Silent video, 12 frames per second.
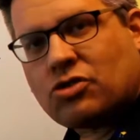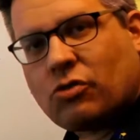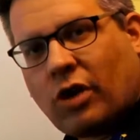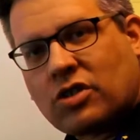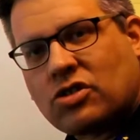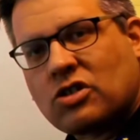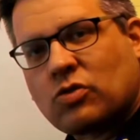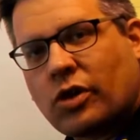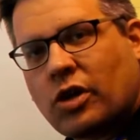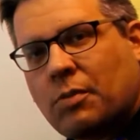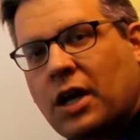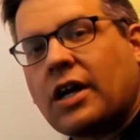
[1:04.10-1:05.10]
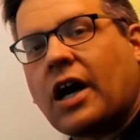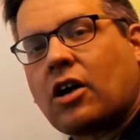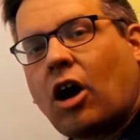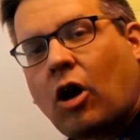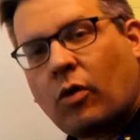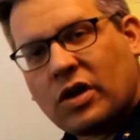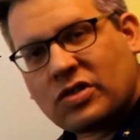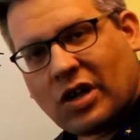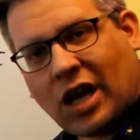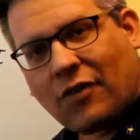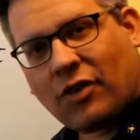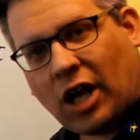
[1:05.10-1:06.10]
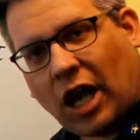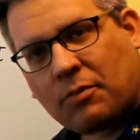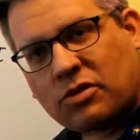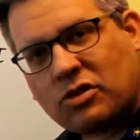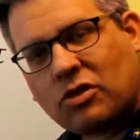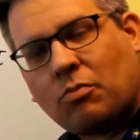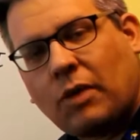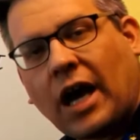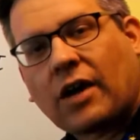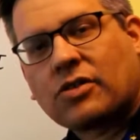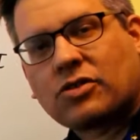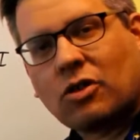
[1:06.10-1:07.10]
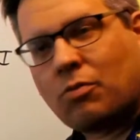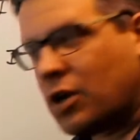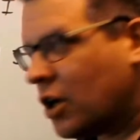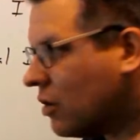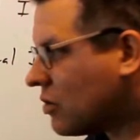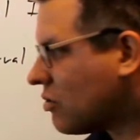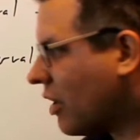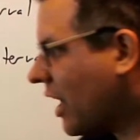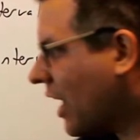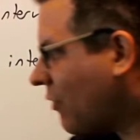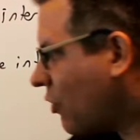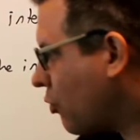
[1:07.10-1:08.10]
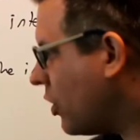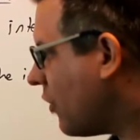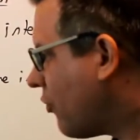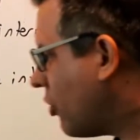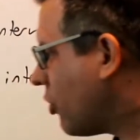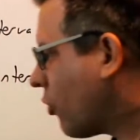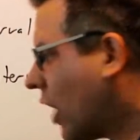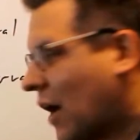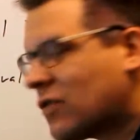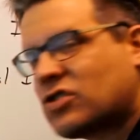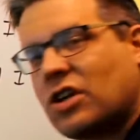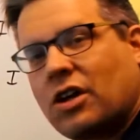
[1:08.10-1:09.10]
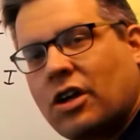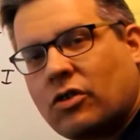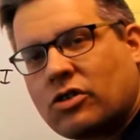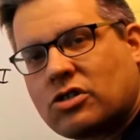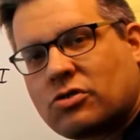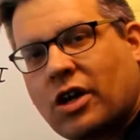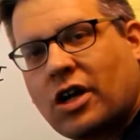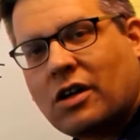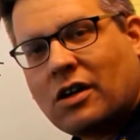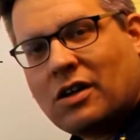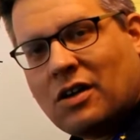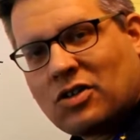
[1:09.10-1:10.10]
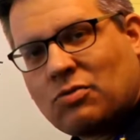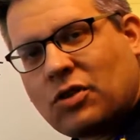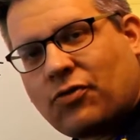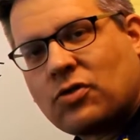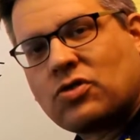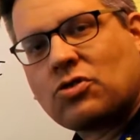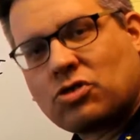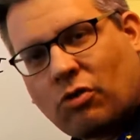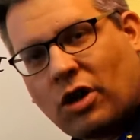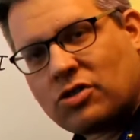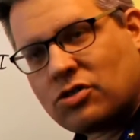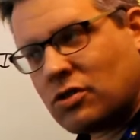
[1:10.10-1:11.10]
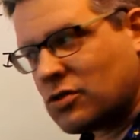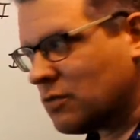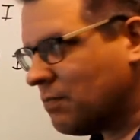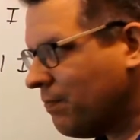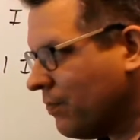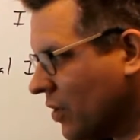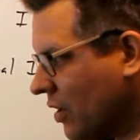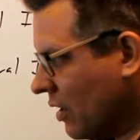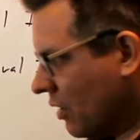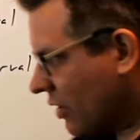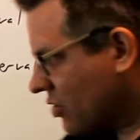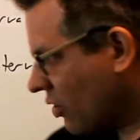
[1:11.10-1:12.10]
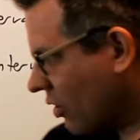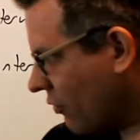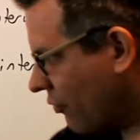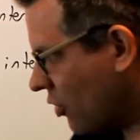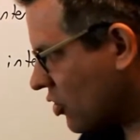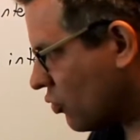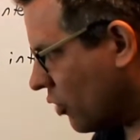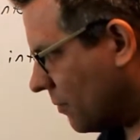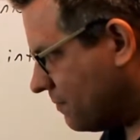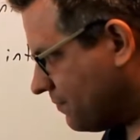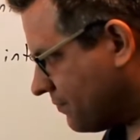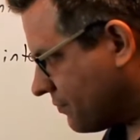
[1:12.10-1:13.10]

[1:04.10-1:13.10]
situations where you may not always have an absolute max or a min, so I have three different graphs that illustrate some different situations. Let's look at the first one.